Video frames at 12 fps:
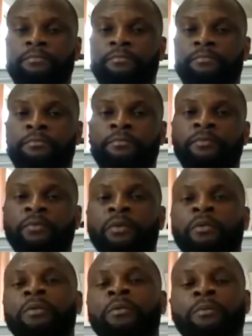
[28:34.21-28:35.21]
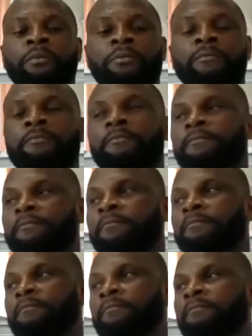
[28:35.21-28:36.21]

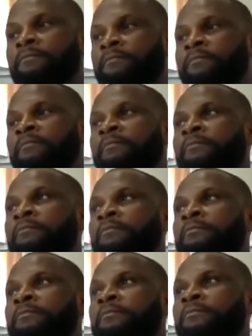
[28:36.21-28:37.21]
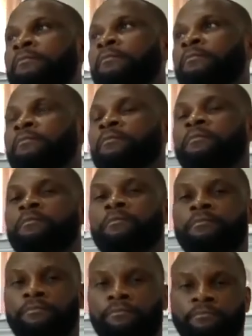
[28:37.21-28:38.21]

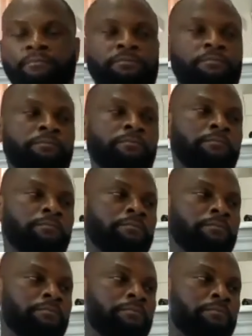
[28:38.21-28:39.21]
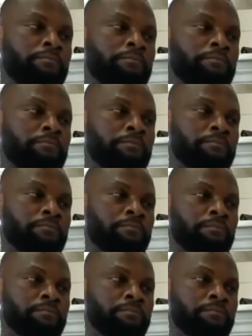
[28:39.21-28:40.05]
No words are spoken by the person on screen.